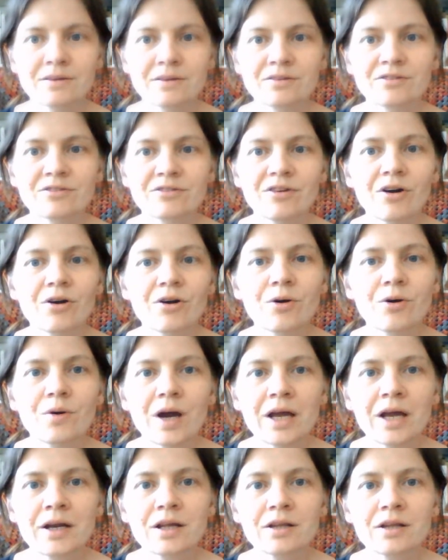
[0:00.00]
So
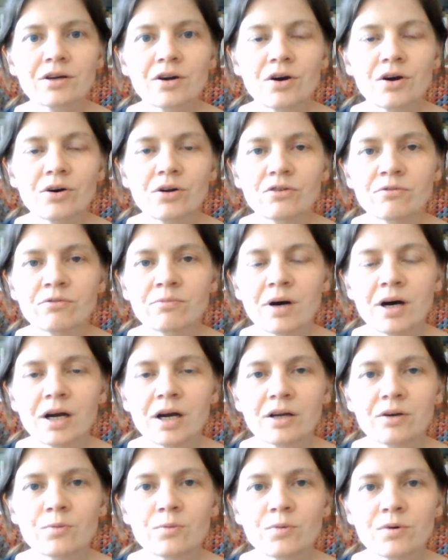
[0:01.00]
another goal of
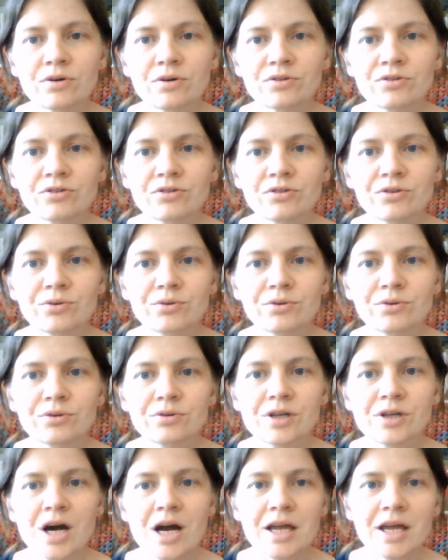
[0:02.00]
mine was to
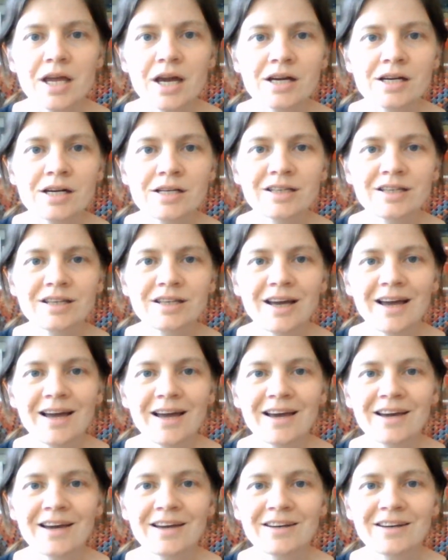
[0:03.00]
dye yarn,
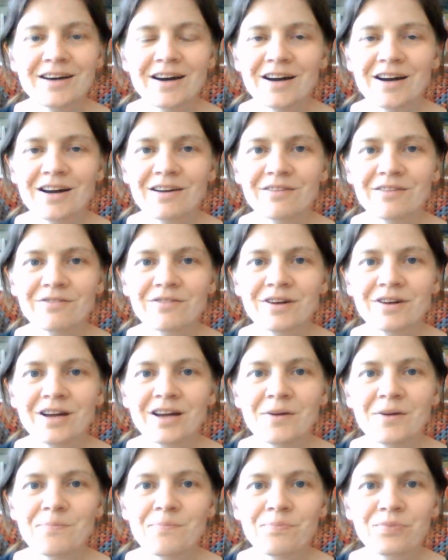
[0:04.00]
and I've
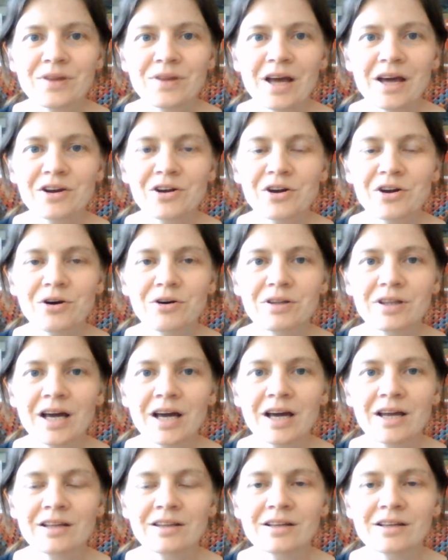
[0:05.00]
had a go at
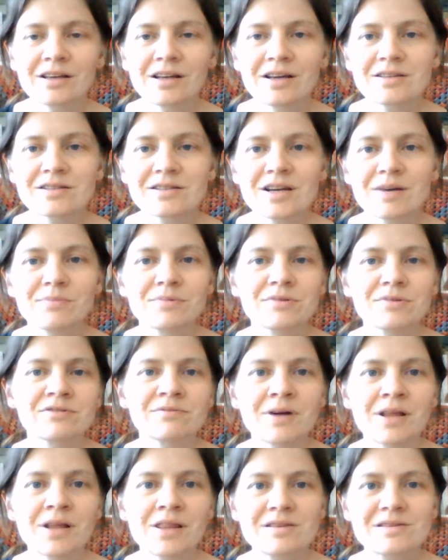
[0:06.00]
that in the last couple of
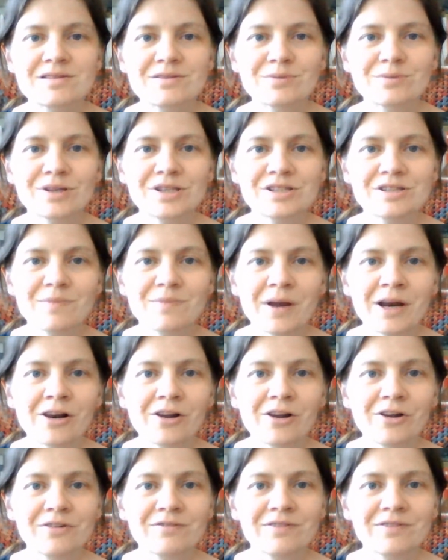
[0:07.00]
months, which has been a
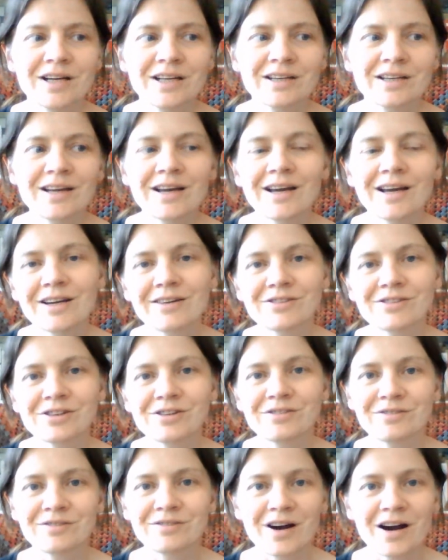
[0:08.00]
lot of fun, and I've got
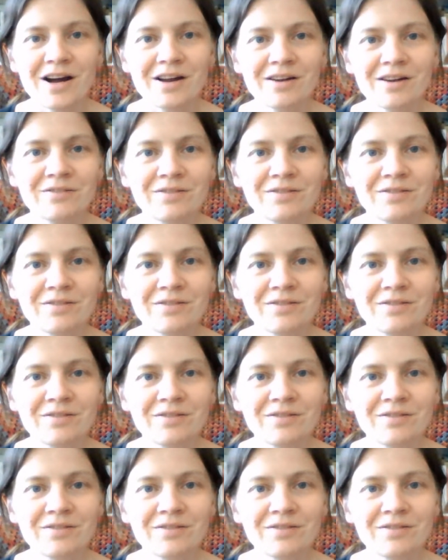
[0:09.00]
5